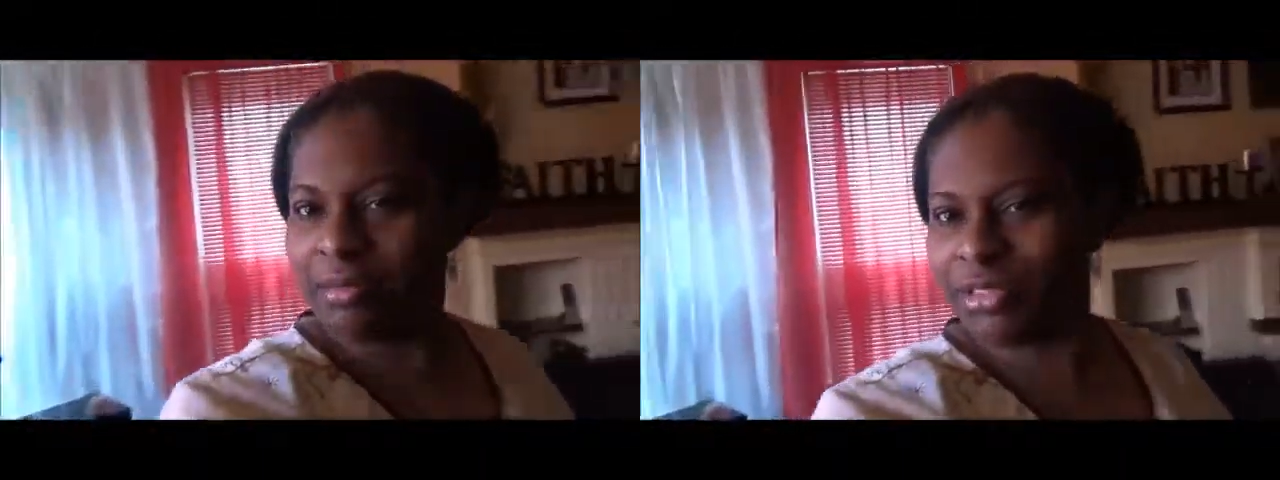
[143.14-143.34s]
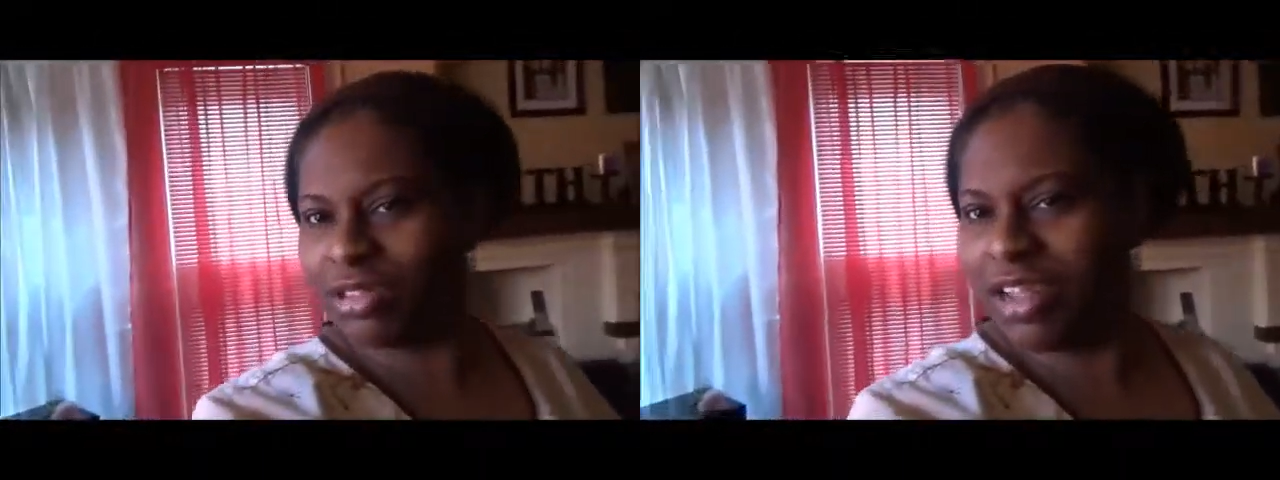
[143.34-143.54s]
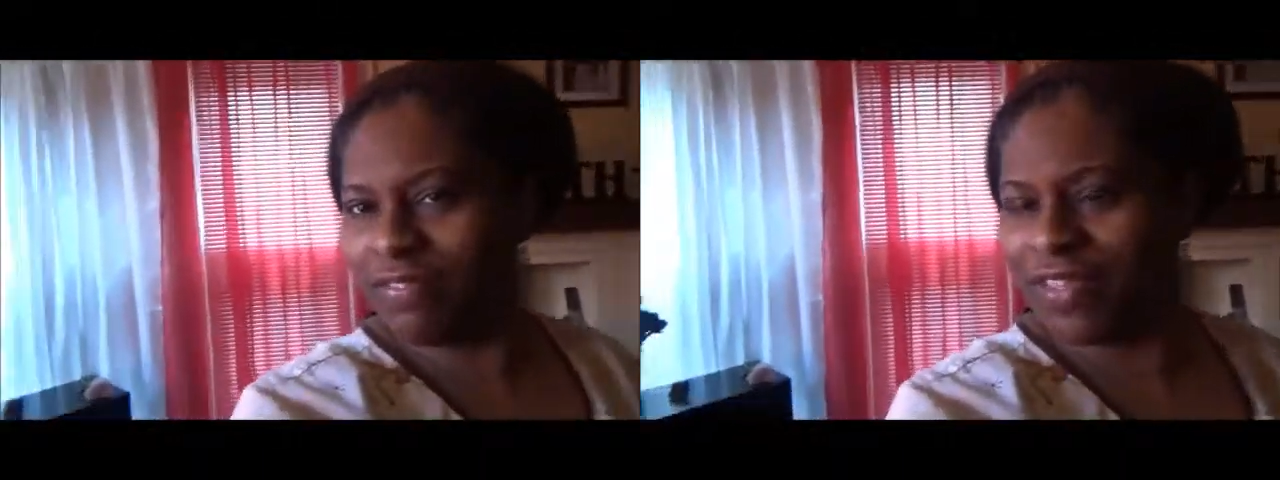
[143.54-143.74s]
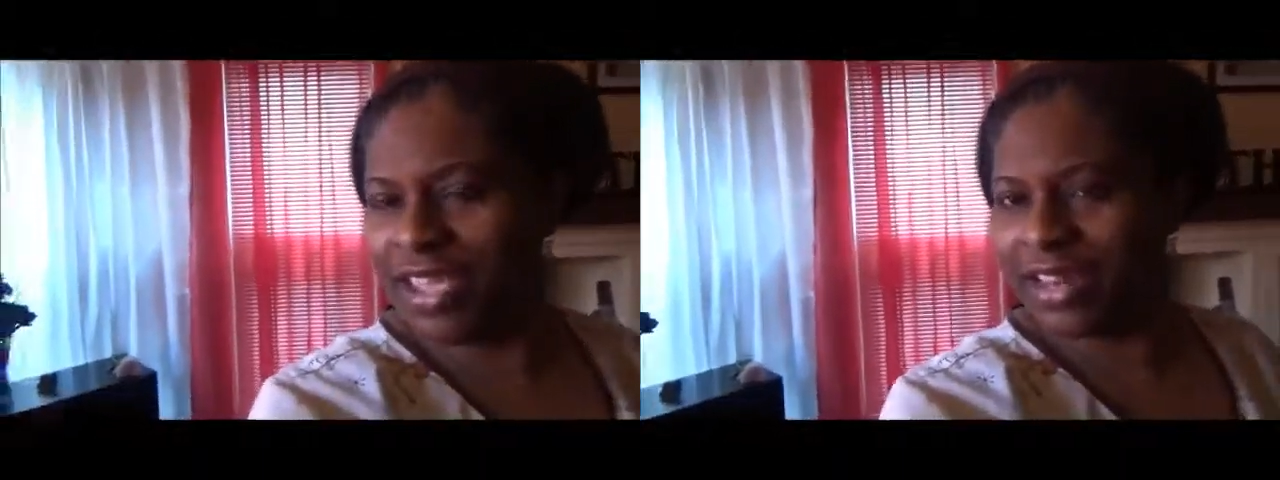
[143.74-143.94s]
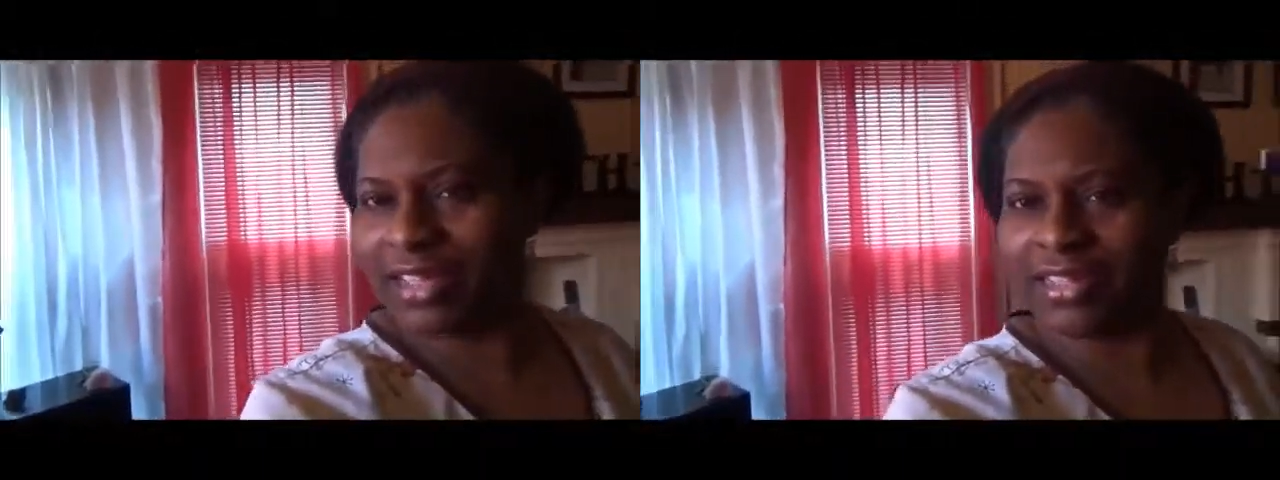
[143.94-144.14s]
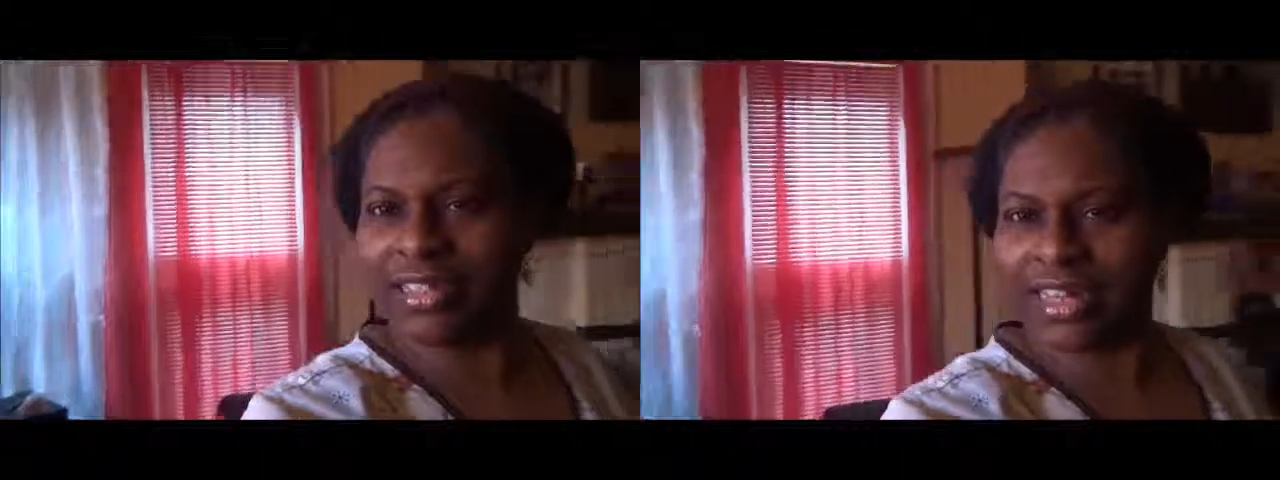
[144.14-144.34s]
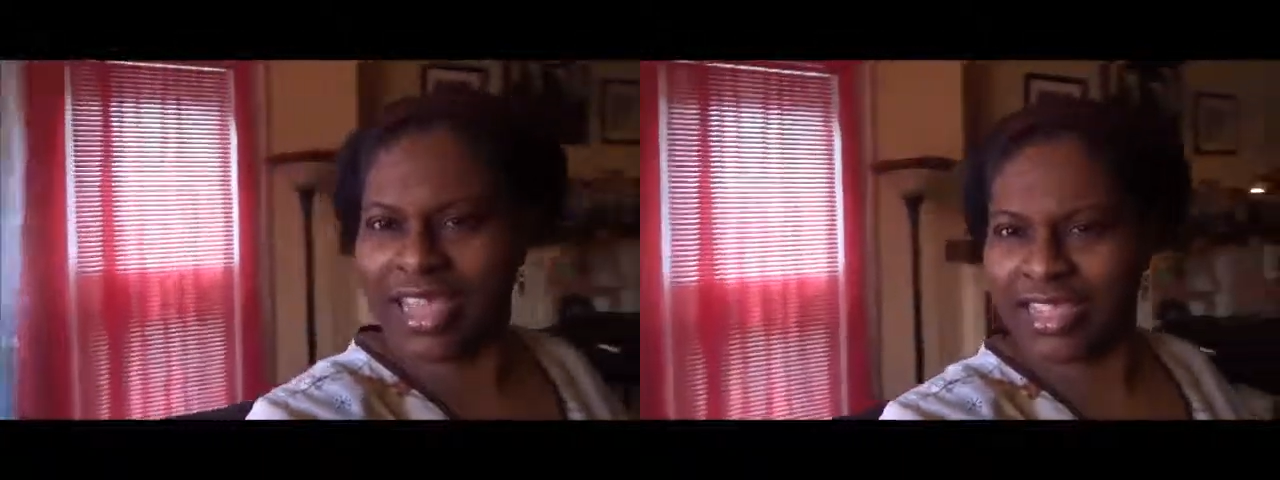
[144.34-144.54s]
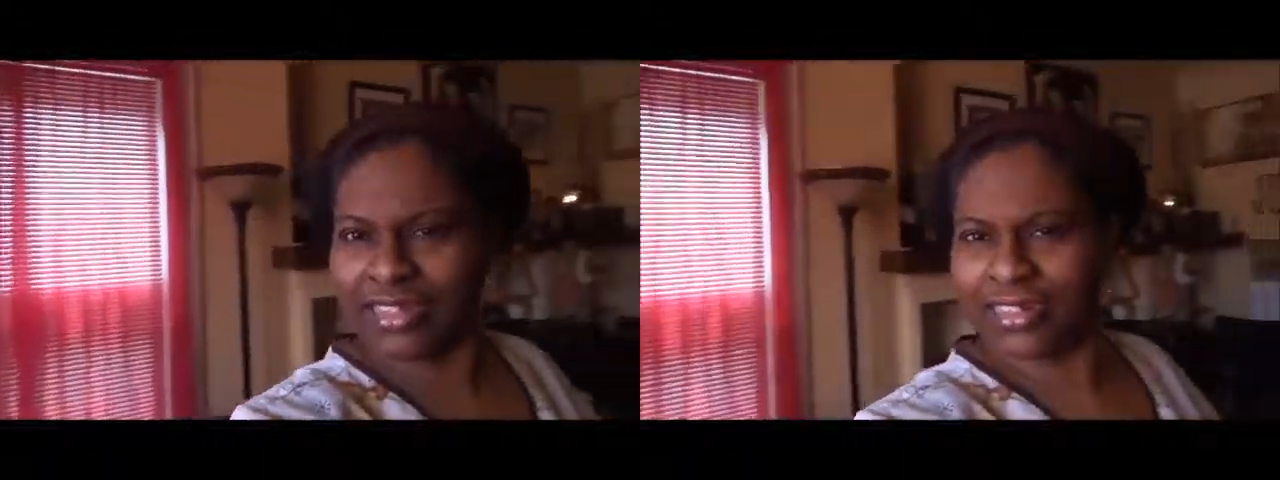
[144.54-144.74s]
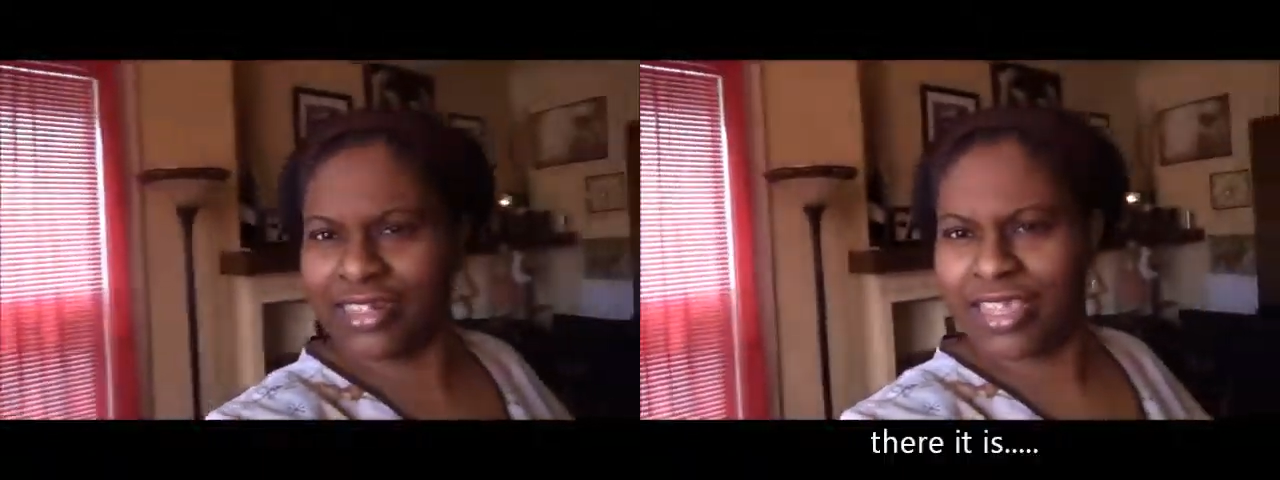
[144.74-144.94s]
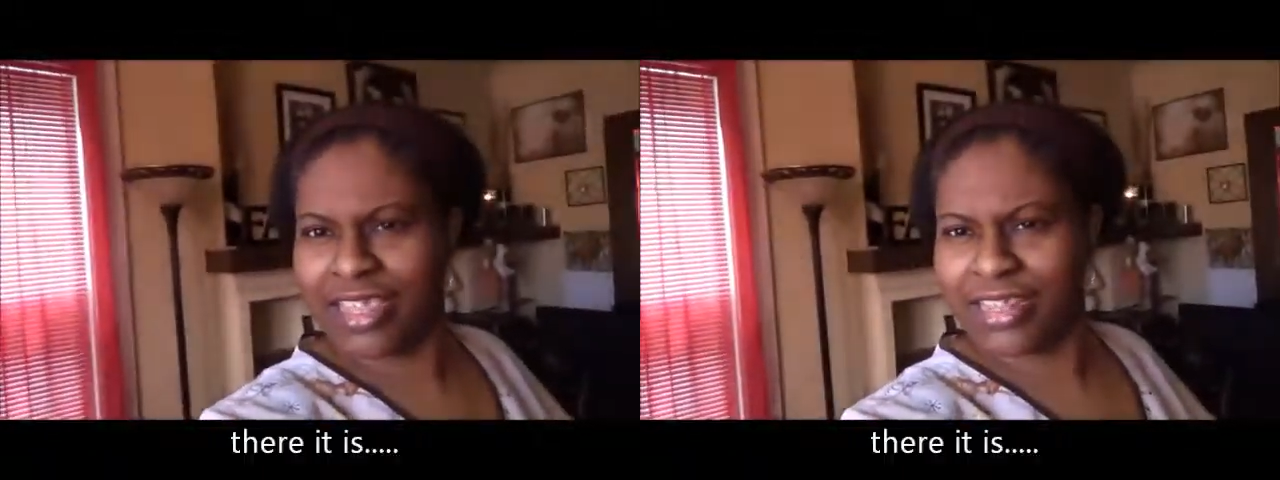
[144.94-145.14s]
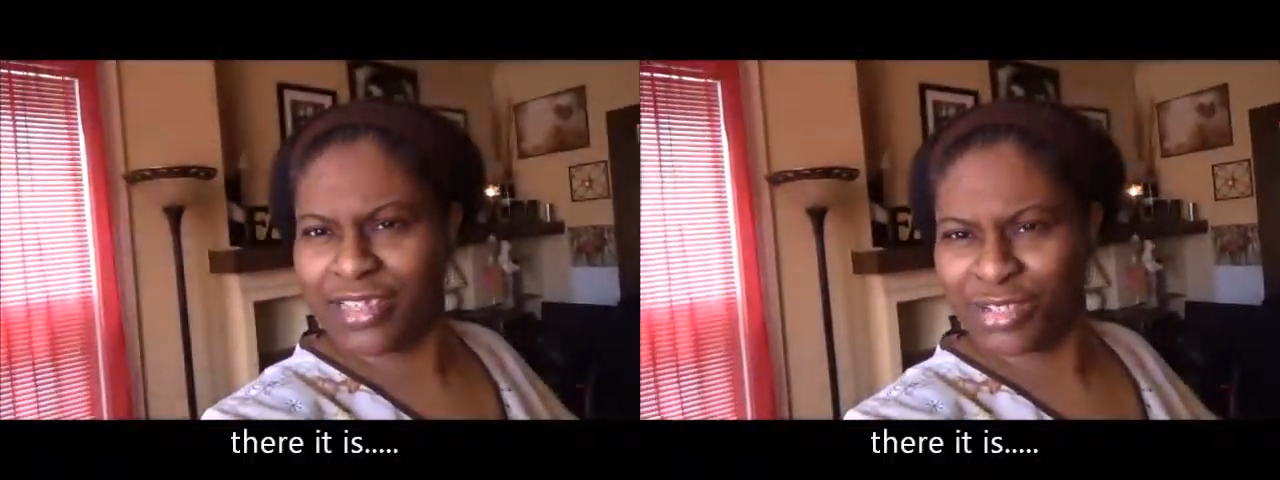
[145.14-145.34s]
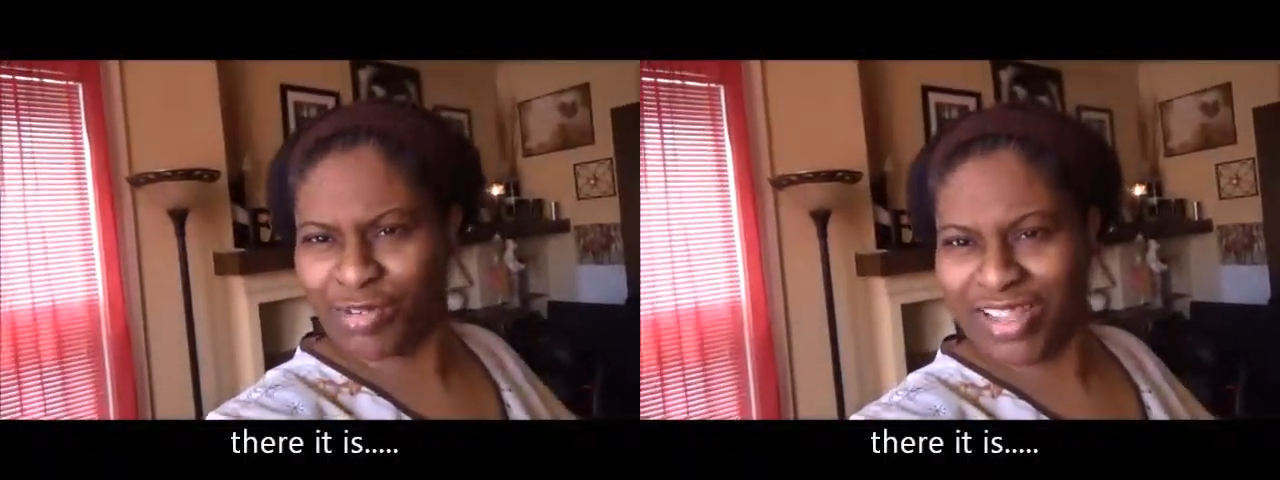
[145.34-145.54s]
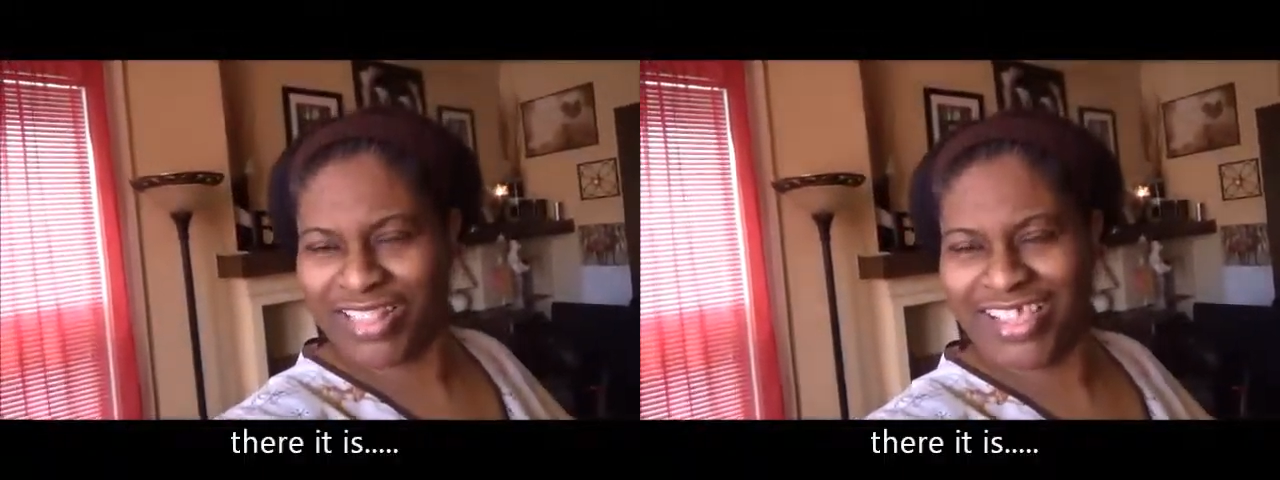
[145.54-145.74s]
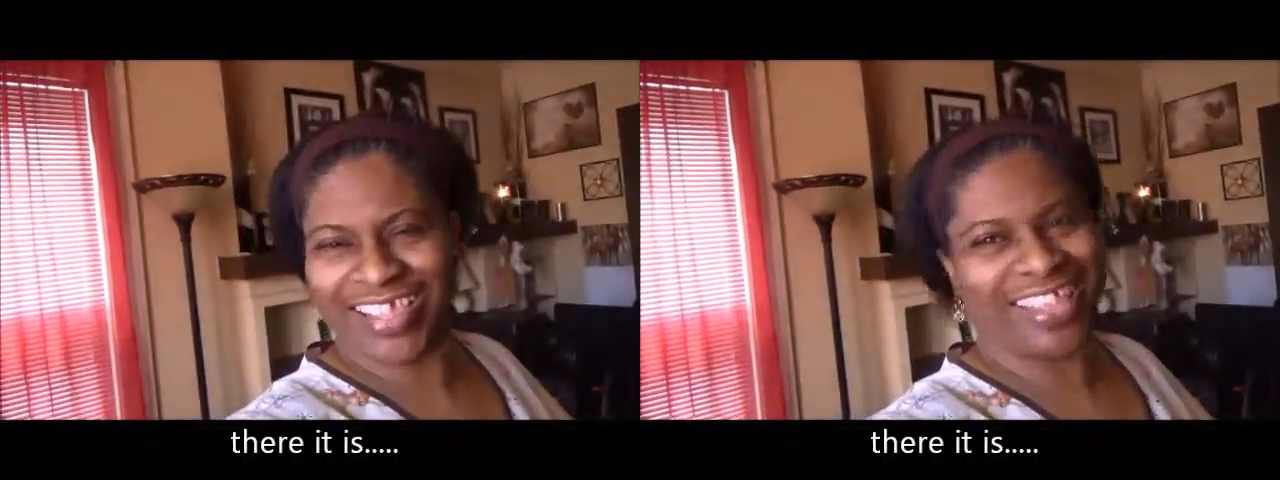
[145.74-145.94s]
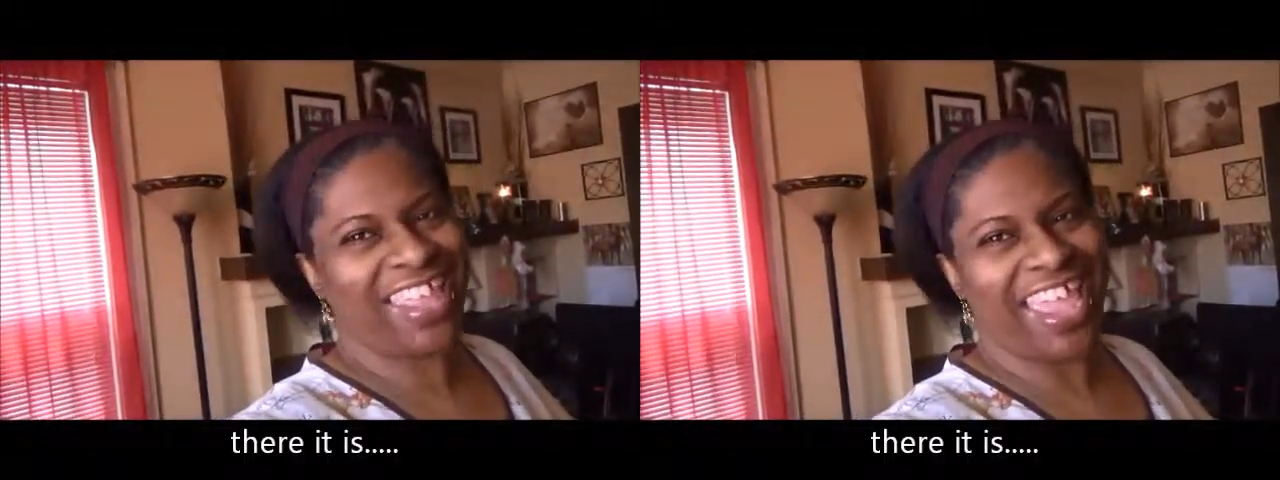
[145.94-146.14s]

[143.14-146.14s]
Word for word: we're trying to find that good lighting. There it is, right there.